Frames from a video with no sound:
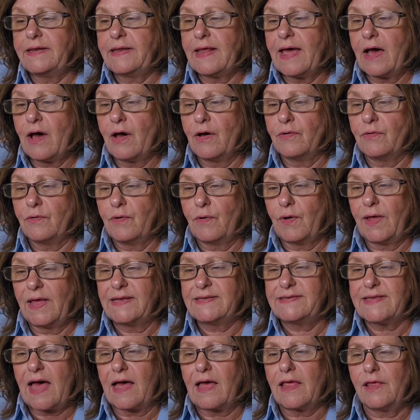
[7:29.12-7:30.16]
out
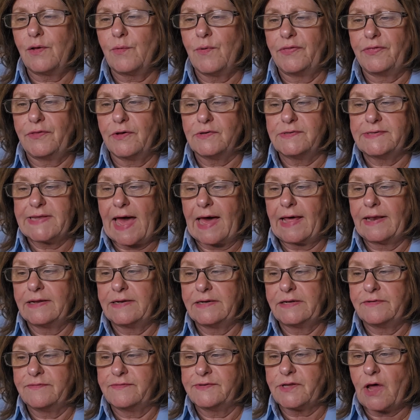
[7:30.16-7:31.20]
exactly what those
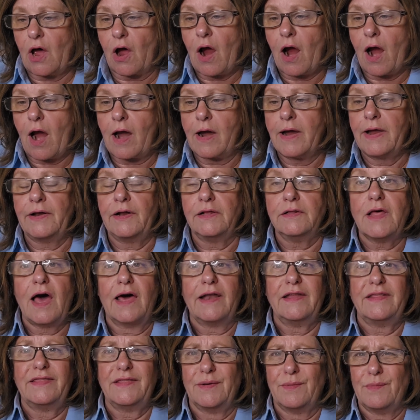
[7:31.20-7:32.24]
additives are, and a
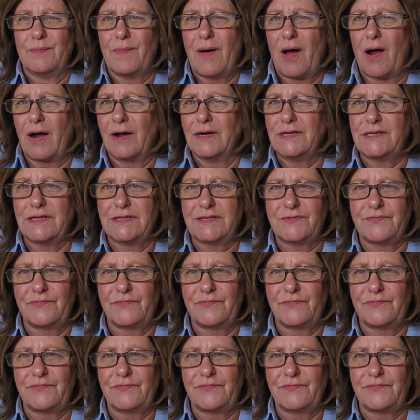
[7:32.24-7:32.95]
lot of them are just